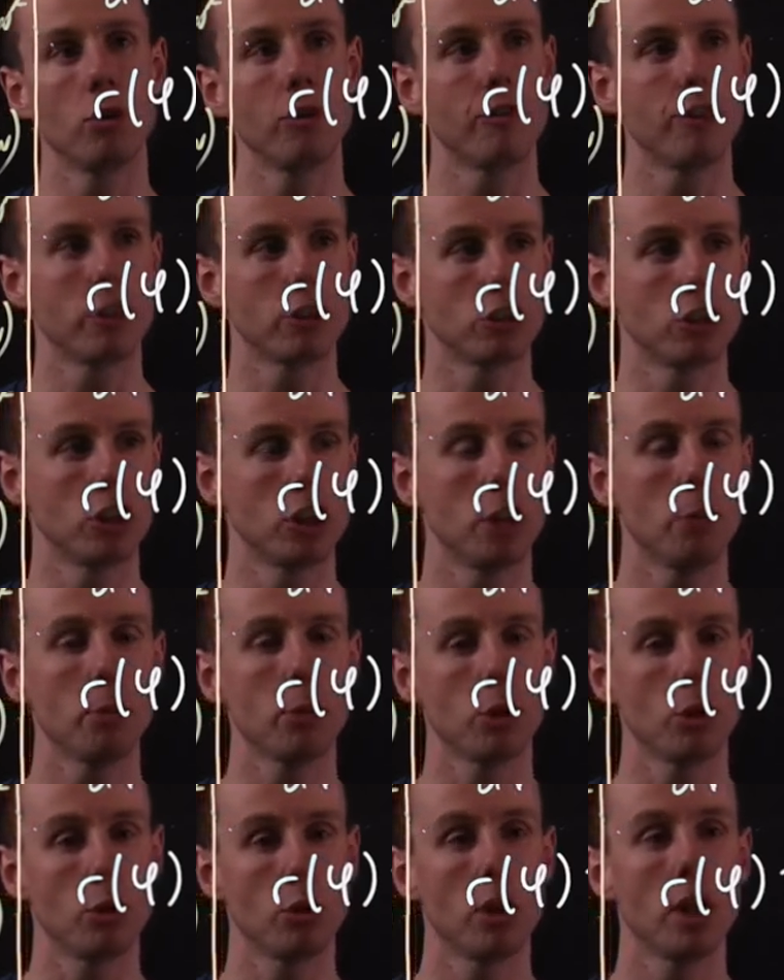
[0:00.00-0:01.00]
function
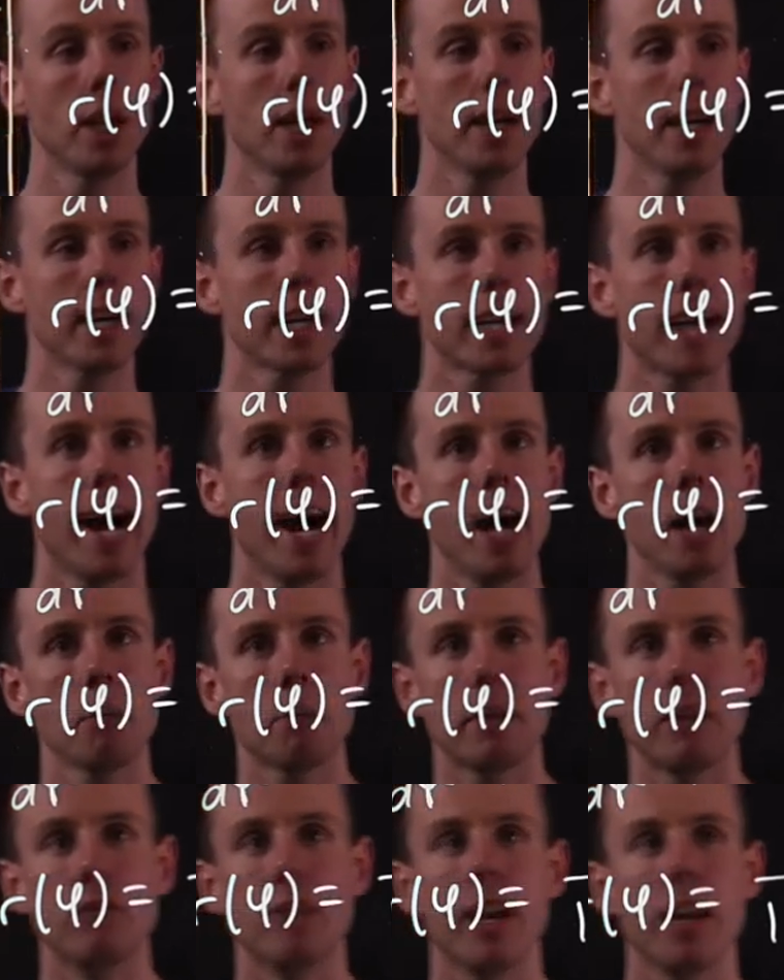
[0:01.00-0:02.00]
w can
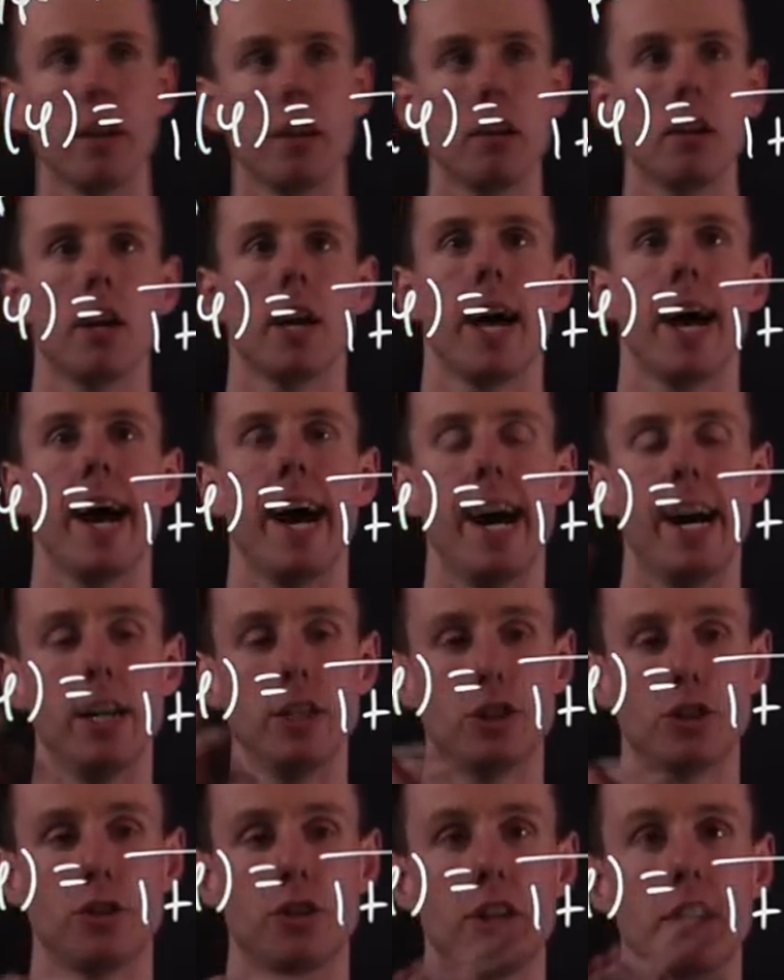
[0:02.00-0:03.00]
be written
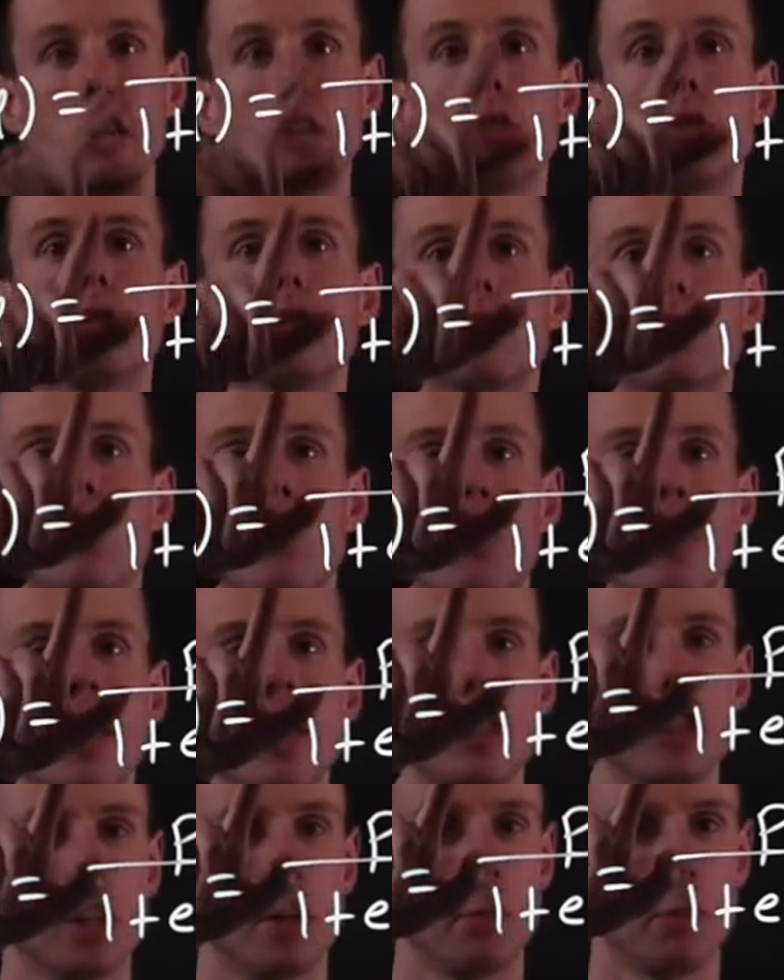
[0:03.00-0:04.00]
as the
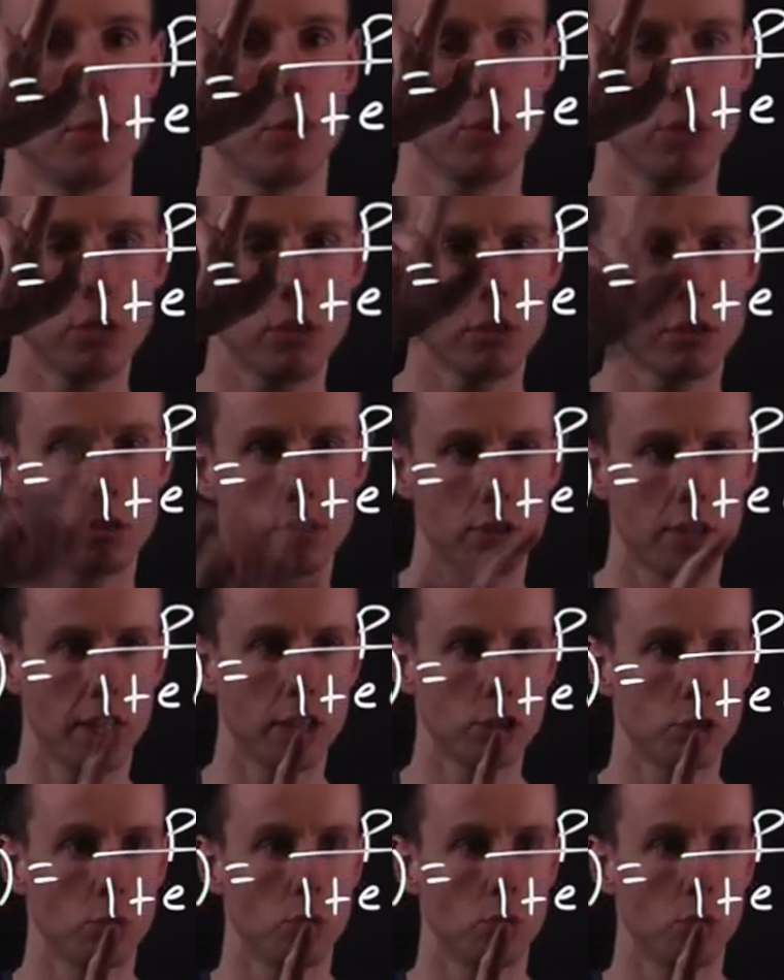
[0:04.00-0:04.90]
Newtonian w, okay, so